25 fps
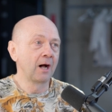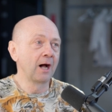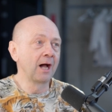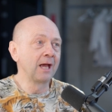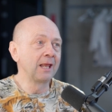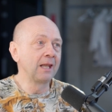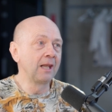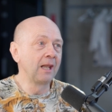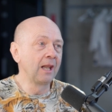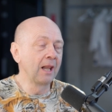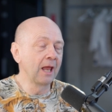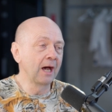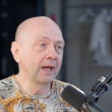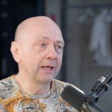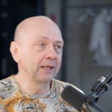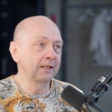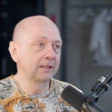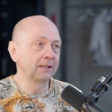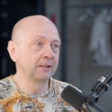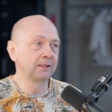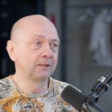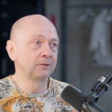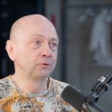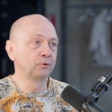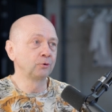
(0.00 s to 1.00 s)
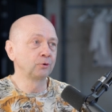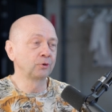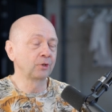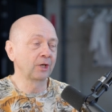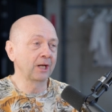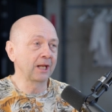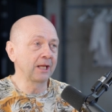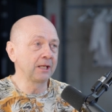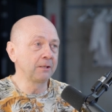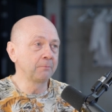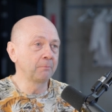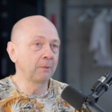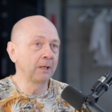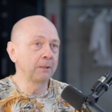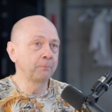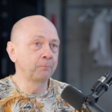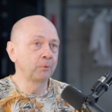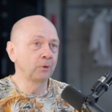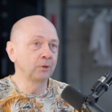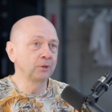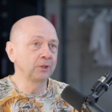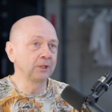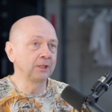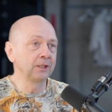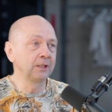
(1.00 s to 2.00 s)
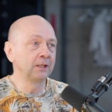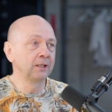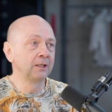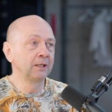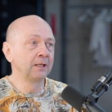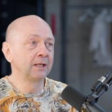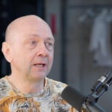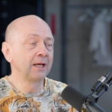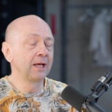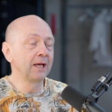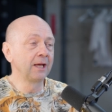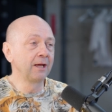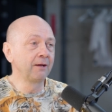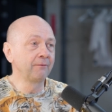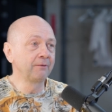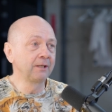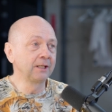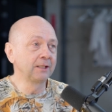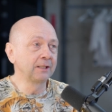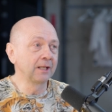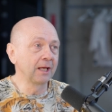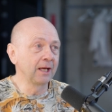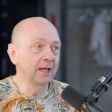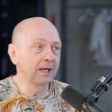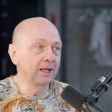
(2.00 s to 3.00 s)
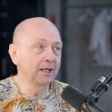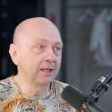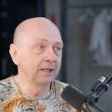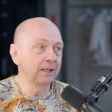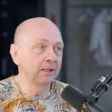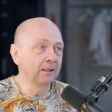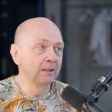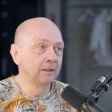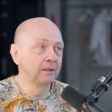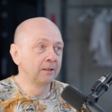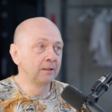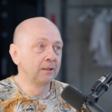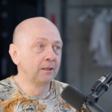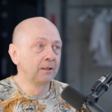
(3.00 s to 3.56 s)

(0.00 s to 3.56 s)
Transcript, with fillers: I like to train my body every day